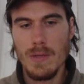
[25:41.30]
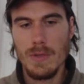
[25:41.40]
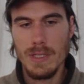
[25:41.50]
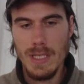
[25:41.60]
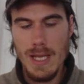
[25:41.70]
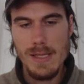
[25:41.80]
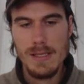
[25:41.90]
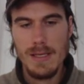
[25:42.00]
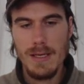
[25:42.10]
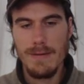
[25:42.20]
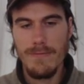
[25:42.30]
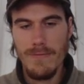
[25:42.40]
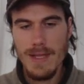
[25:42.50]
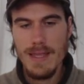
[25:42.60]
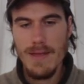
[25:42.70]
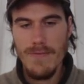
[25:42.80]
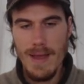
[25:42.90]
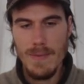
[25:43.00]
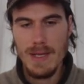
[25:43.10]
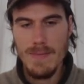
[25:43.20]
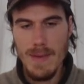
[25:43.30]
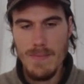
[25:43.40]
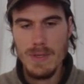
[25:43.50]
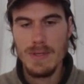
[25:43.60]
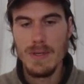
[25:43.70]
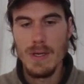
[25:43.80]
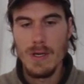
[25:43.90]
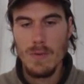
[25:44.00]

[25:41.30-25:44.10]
They want to eat and feed their family members